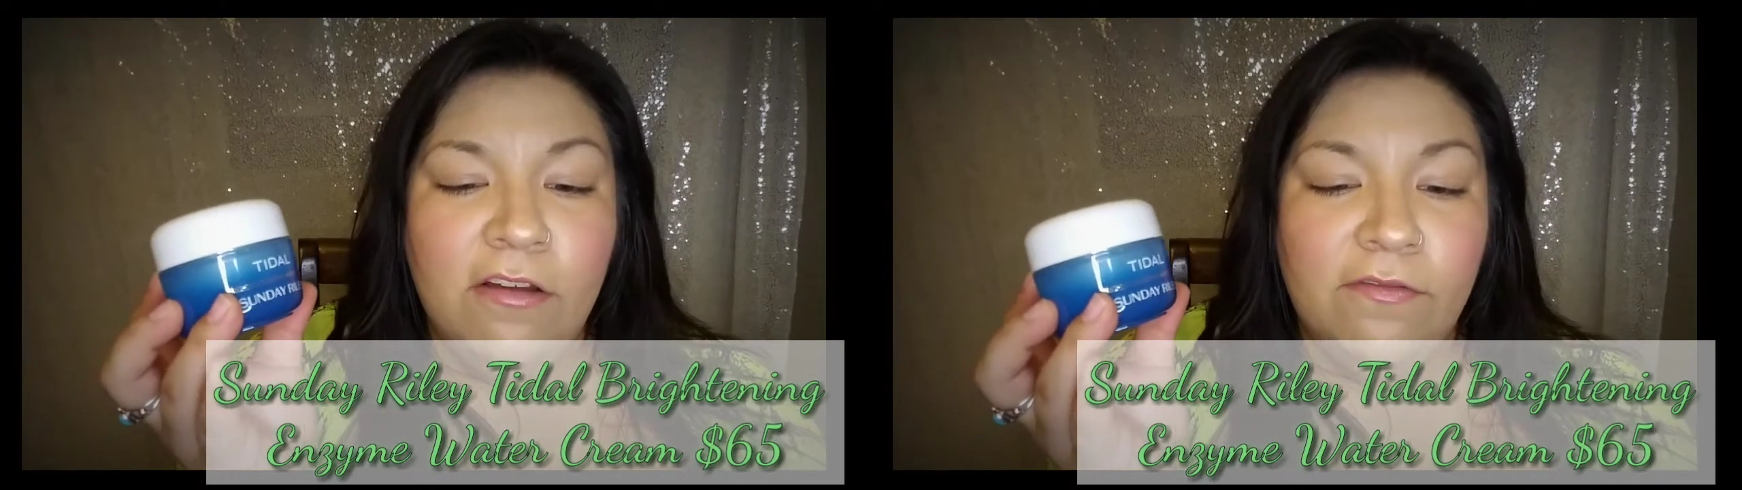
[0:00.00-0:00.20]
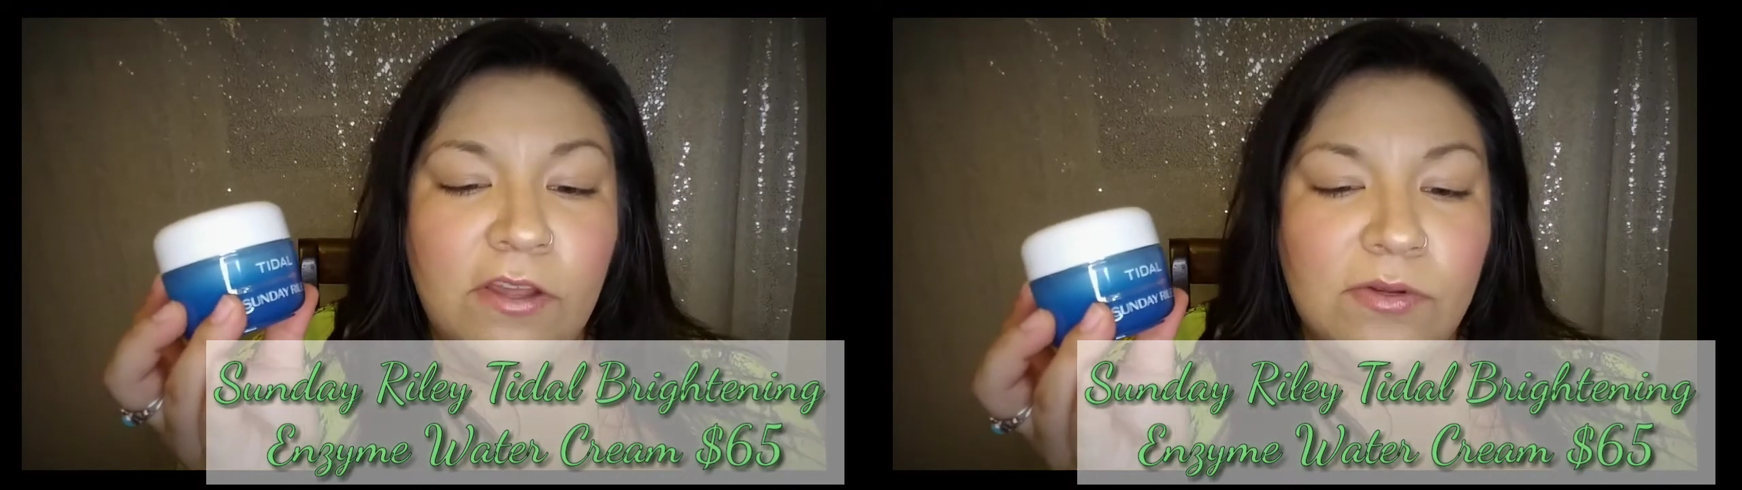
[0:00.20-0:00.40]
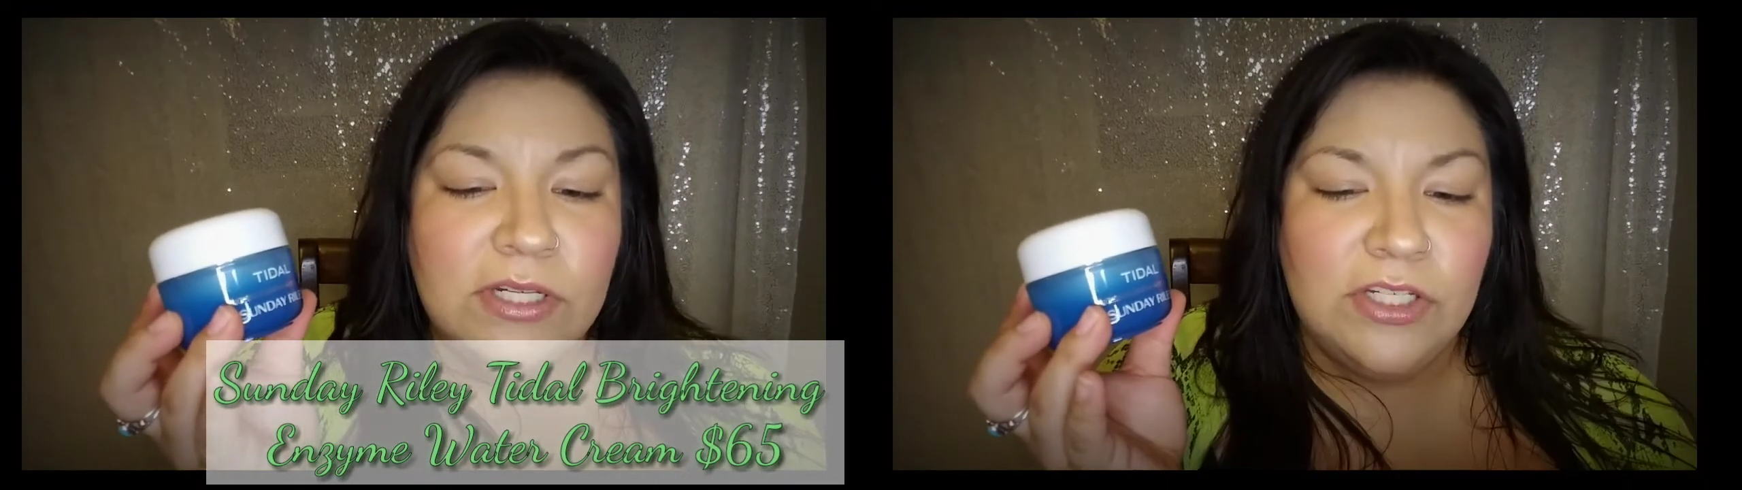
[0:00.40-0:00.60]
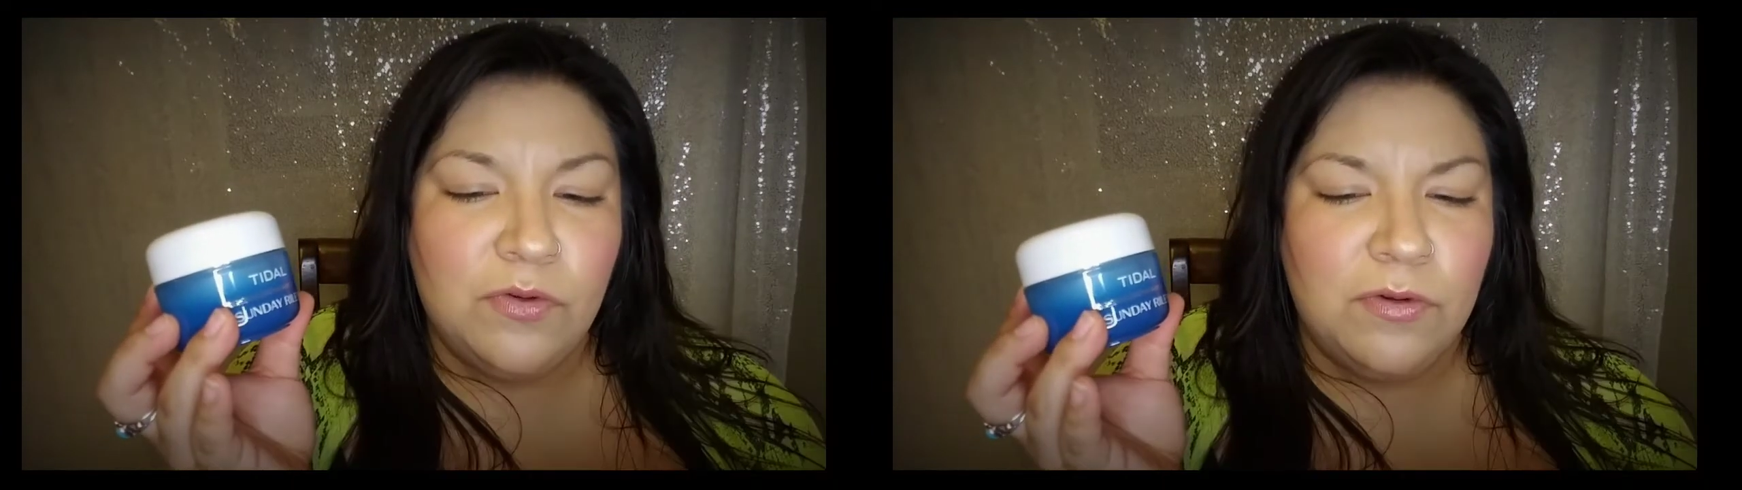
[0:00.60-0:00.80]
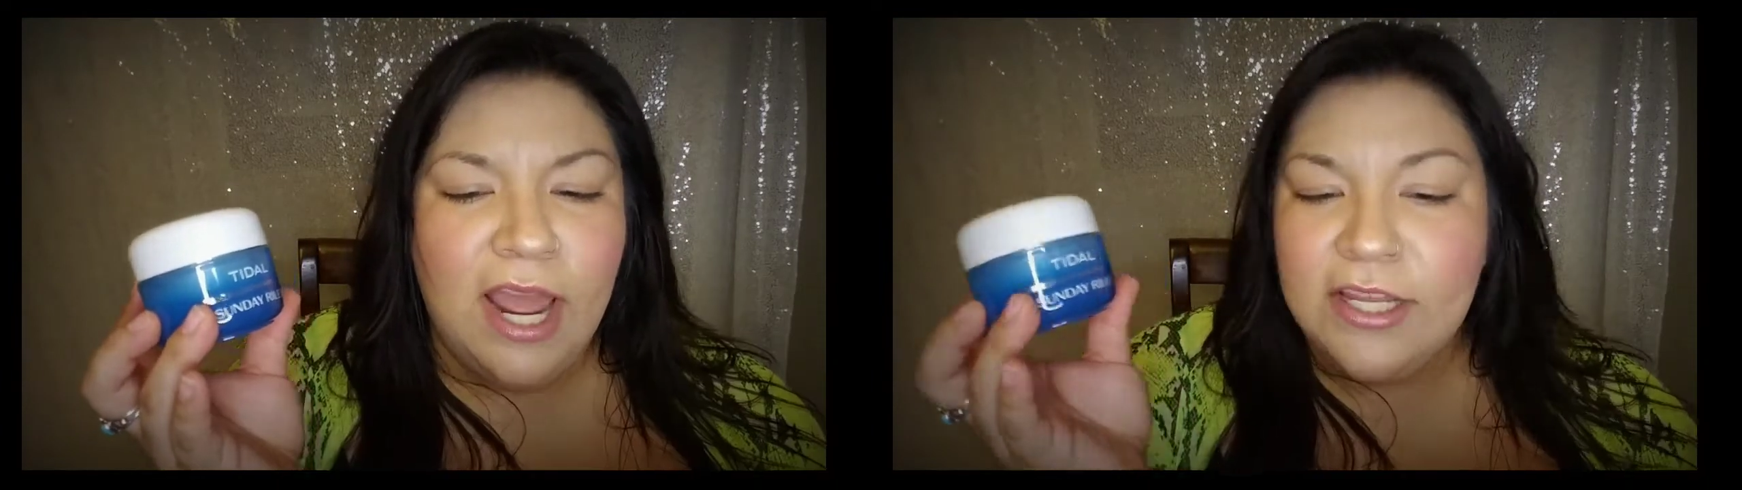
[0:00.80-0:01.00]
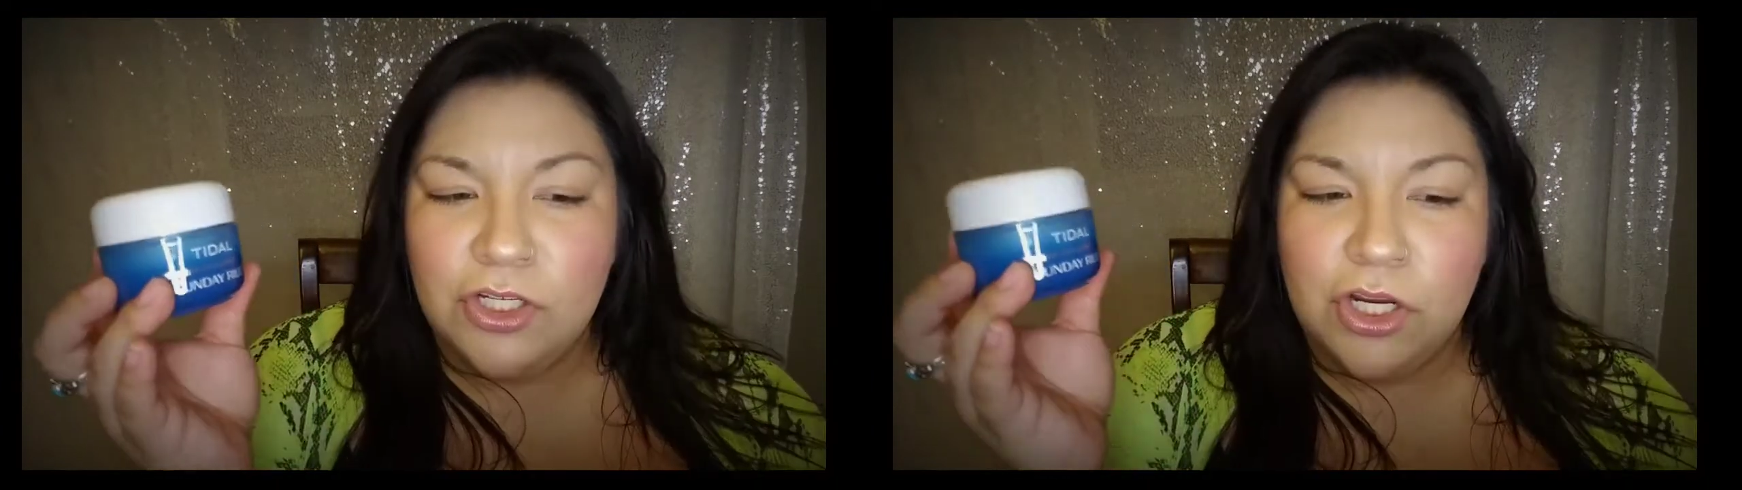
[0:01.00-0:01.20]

fused into next